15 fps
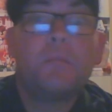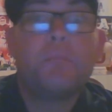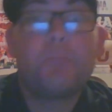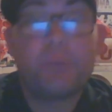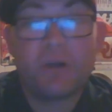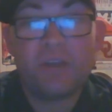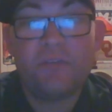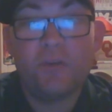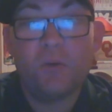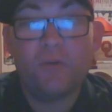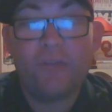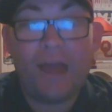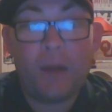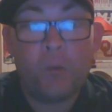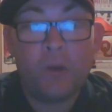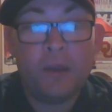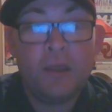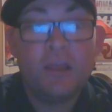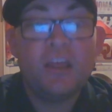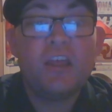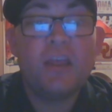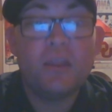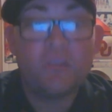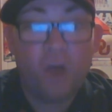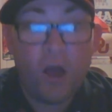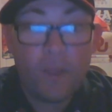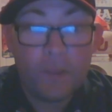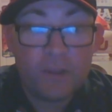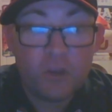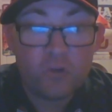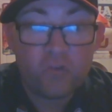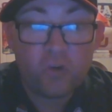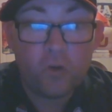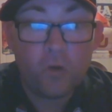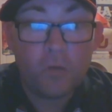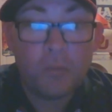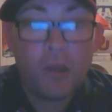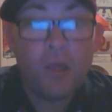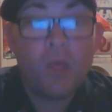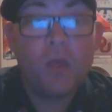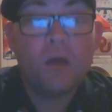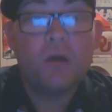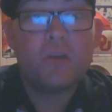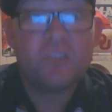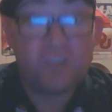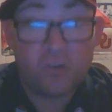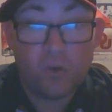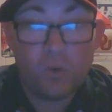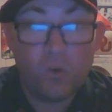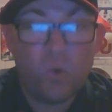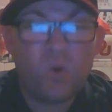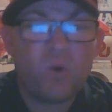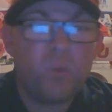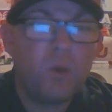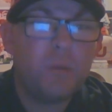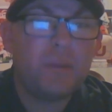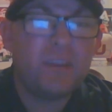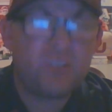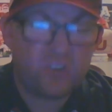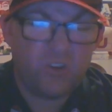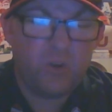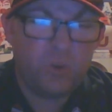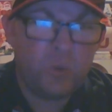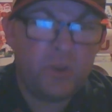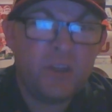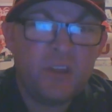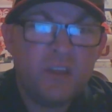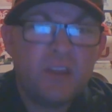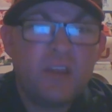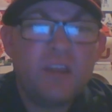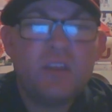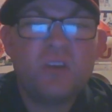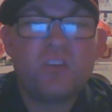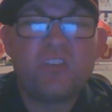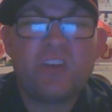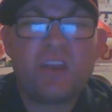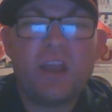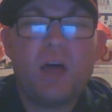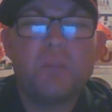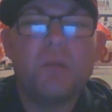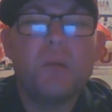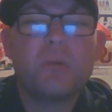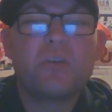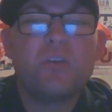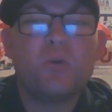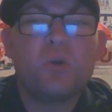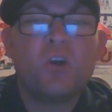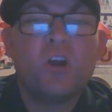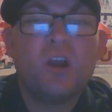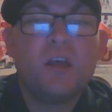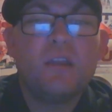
Preview of that one is on the YouTube, soon, or it will be soon. You can check it out, Boomer Sooner